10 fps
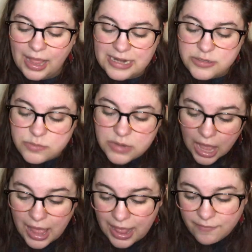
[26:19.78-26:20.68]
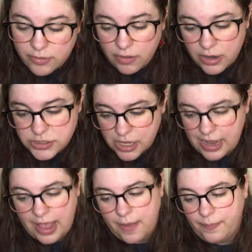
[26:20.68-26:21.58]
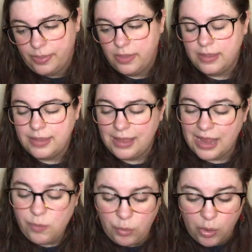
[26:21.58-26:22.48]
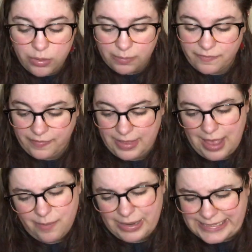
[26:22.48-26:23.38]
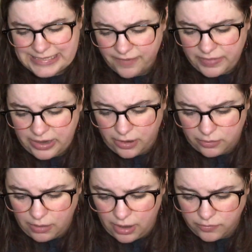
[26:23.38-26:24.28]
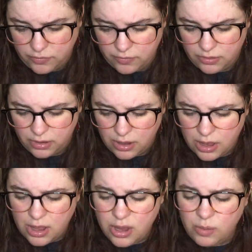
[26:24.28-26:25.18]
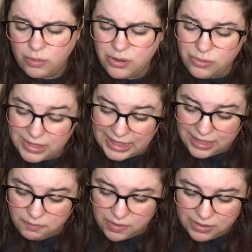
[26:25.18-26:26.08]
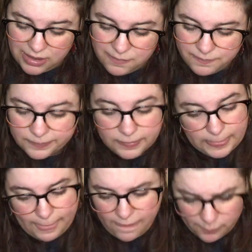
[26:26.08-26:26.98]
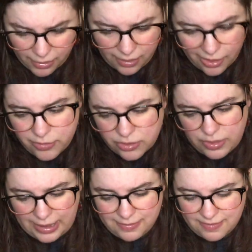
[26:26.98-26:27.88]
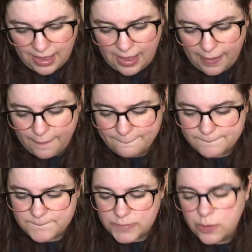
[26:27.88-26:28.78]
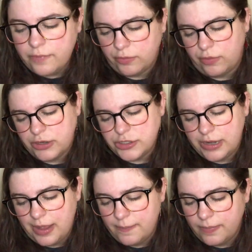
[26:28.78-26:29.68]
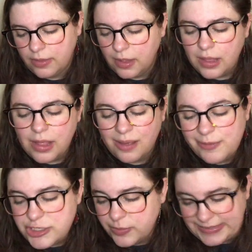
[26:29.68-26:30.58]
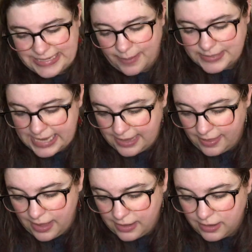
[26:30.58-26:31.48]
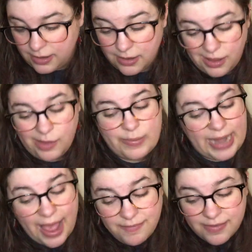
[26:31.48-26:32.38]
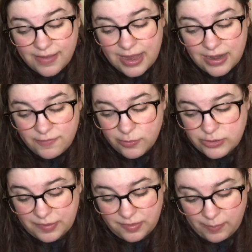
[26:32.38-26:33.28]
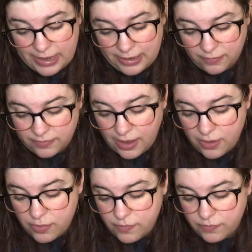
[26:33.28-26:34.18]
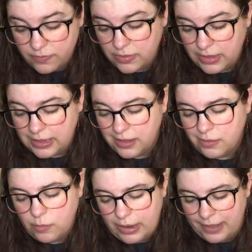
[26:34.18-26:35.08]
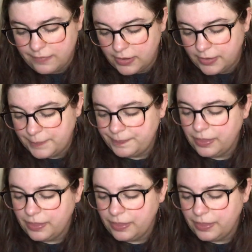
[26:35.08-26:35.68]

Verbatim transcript: I do not have a crush on him. I don't know what I'm feeling yet, but it's definitely not a crush. Were you thinking about him? Among other things, yeah. You have a crush on him. I wish you would stop saying that. I wouldn't have to say it if you would just admit it yourself. Whatever.